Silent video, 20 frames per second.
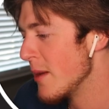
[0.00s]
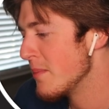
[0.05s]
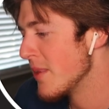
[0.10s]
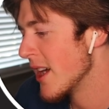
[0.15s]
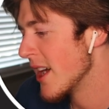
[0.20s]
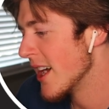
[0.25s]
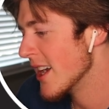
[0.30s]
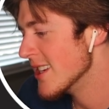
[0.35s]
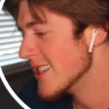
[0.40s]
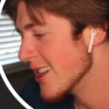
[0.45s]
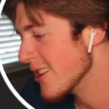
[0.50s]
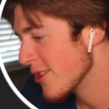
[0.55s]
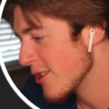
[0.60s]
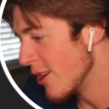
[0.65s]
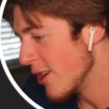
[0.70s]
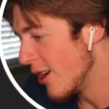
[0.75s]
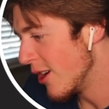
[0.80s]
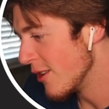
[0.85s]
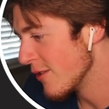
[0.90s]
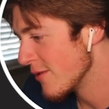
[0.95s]
behind Jared
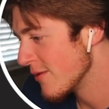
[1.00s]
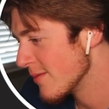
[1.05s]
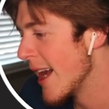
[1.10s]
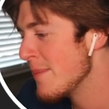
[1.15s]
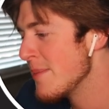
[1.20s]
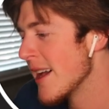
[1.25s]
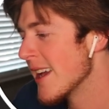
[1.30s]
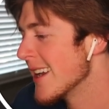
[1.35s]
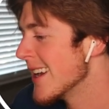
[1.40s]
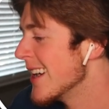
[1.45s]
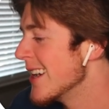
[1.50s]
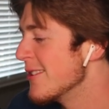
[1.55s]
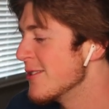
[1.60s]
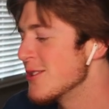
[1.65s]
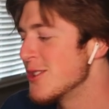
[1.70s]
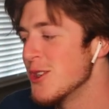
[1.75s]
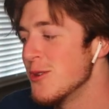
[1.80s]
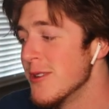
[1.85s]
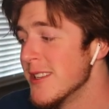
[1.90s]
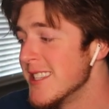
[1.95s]
Goff. I'm not high on
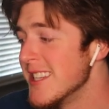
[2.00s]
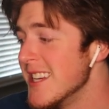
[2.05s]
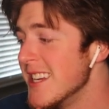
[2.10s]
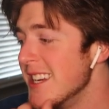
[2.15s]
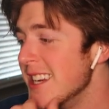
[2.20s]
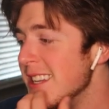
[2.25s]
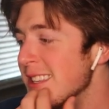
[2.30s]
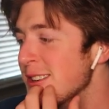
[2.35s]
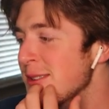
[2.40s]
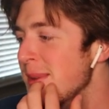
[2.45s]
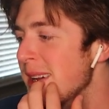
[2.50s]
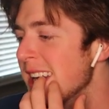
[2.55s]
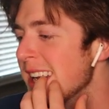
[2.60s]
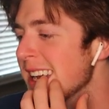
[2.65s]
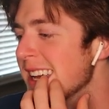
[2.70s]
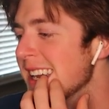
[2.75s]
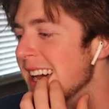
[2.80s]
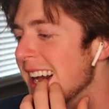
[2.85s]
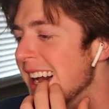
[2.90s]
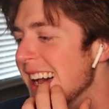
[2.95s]
Tua T either,
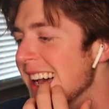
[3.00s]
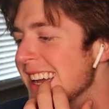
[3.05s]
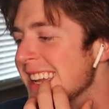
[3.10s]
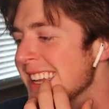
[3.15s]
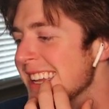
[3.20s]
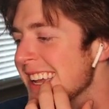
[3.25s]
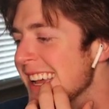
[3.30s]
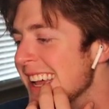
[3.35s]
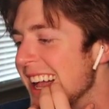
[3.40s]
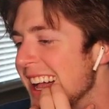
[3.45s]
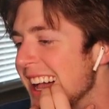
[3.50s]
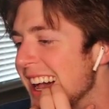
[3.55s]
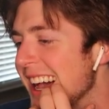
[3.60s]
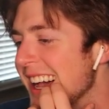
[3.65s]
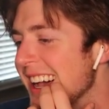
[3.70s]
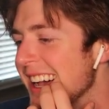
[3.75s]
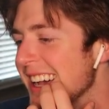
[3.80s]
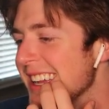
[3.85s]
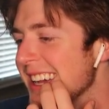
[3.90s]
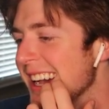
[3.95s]
man.
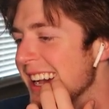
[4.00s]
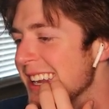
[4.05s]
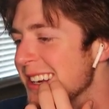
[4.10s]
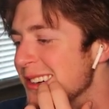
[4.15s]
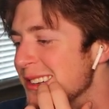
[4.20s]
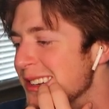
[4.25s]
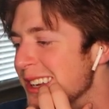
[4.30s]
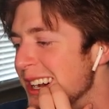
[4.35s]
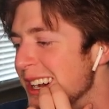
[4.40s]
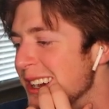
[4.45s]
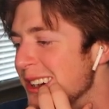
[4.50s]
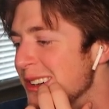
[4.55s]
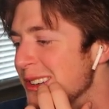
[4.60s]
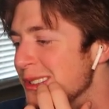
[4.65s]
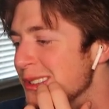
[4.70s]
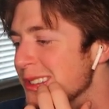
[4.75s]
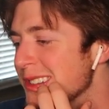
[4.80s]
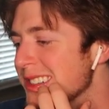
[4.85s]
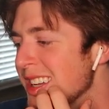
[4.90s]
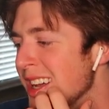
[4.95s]
I don't
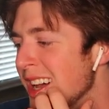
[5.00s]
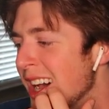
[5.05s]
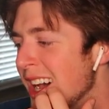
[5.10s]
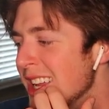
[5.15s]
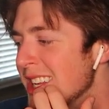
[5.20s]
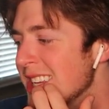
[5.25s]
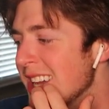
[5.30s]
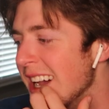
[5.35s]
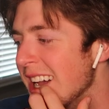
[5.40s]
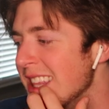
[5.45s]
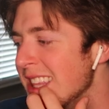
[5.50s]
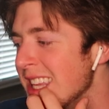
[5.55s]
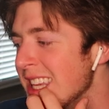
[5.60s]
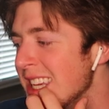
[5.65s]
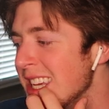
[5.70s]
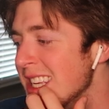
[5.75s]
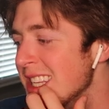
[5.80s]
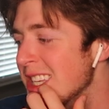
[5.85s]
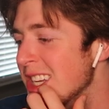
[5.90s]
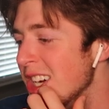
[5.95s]
know. I think
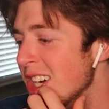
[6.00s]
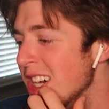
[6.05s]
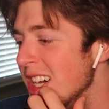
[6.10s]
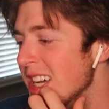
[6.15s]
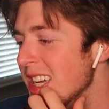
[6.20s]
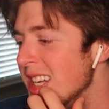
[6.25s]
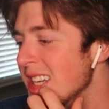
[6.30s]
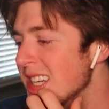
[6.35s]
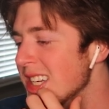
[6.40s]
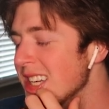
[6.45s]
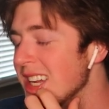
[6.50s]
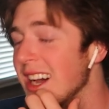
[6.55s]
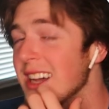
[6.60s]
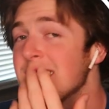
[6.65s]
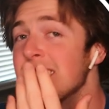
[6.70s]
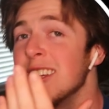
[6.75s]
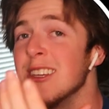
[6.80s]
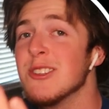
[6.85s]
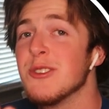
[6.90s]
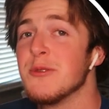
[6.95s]
he's good. I
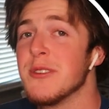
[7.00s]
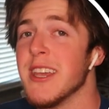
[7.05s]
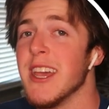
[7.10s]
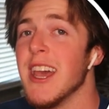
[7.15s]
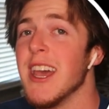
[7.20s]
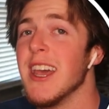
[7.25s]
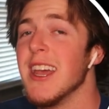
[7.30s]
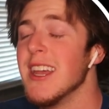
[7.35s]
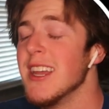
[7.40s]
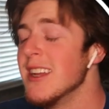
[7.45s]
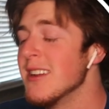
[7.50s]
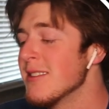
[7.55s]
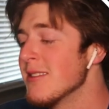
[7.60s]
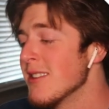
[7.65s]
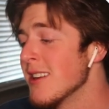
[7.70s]
think he's okay.